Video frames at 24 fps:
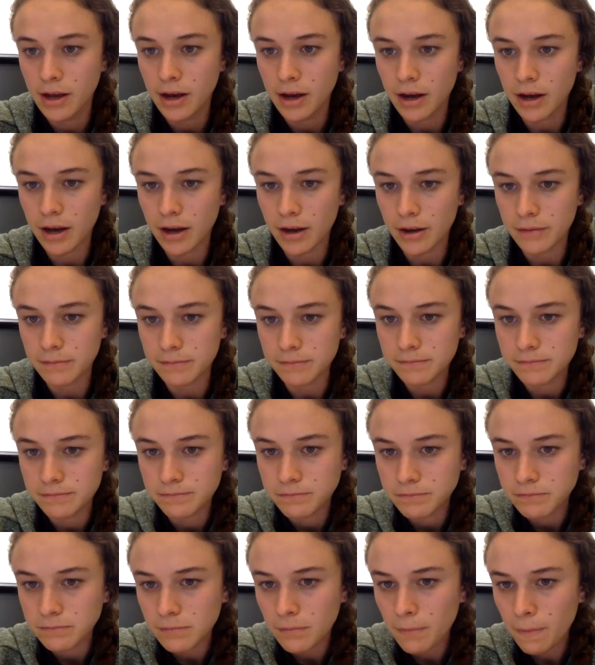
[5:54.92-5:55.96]
And
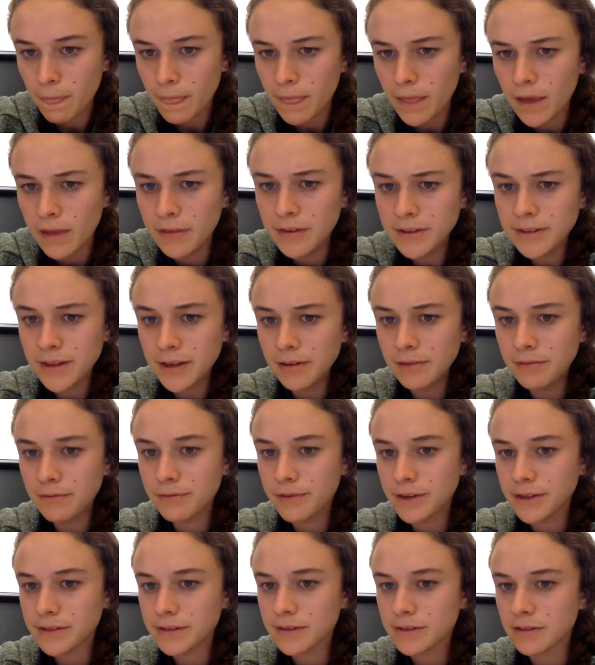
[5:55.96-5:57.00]
this kind of
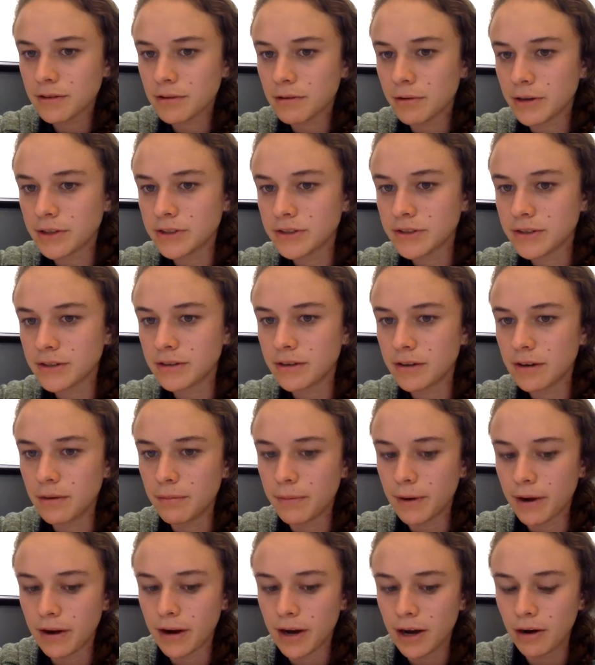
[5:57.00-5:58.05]
raises a question
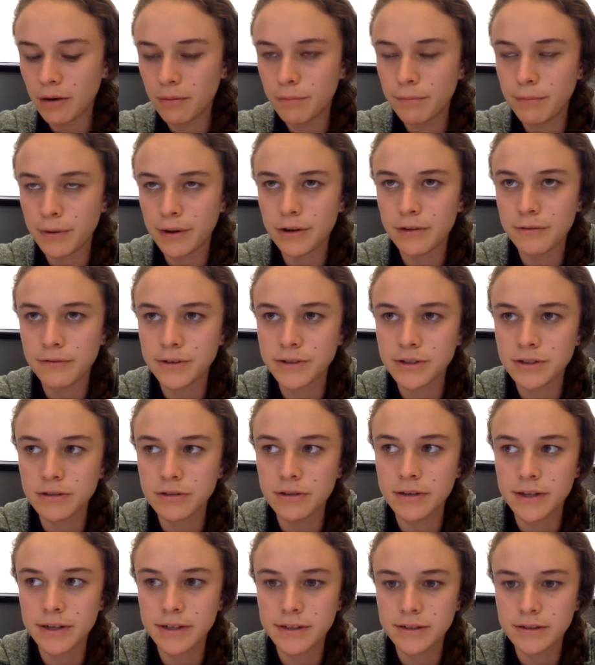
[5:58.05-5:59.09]
about how beneficial
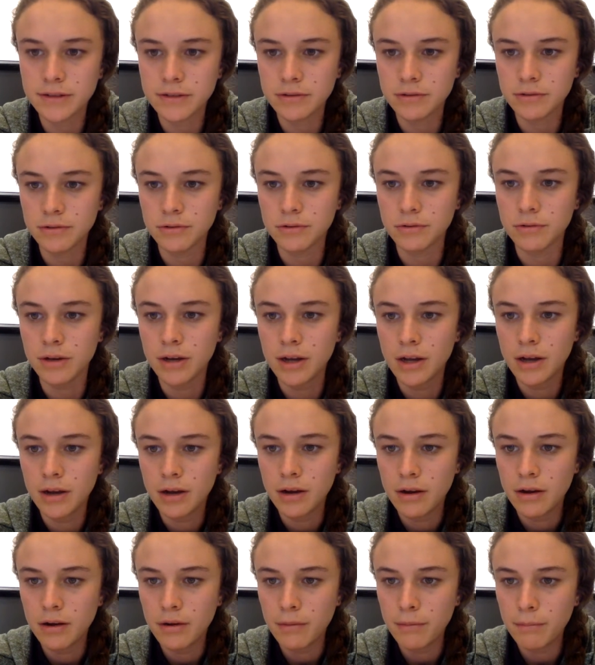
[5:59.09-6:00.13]
it is to
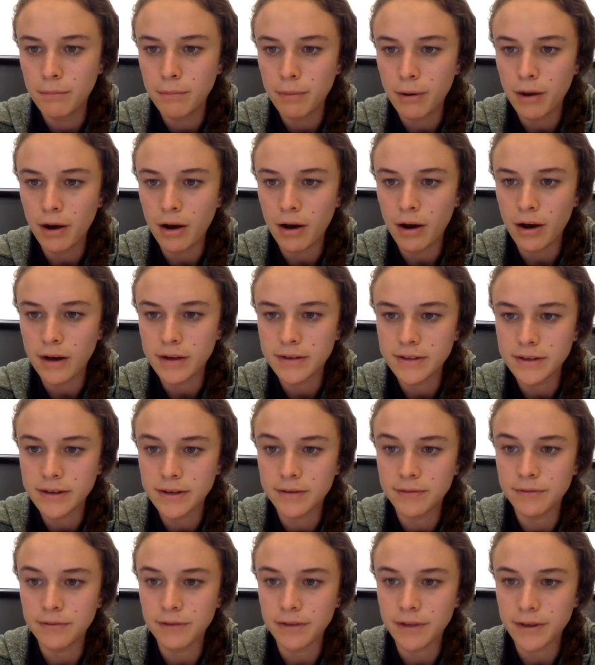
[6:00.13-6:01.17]

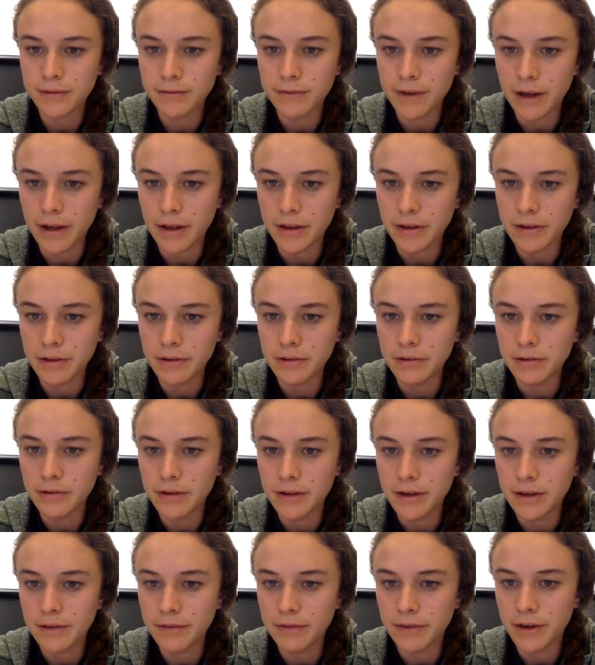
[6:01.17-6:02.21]
positively value
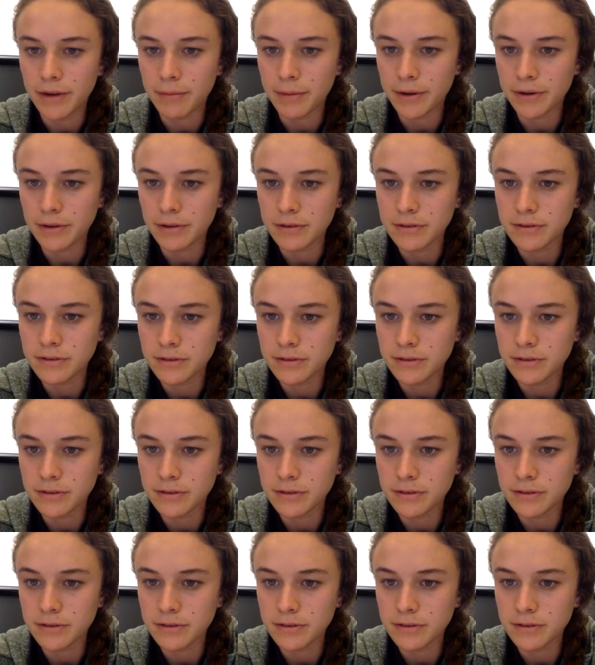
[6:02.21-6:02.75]
environmental and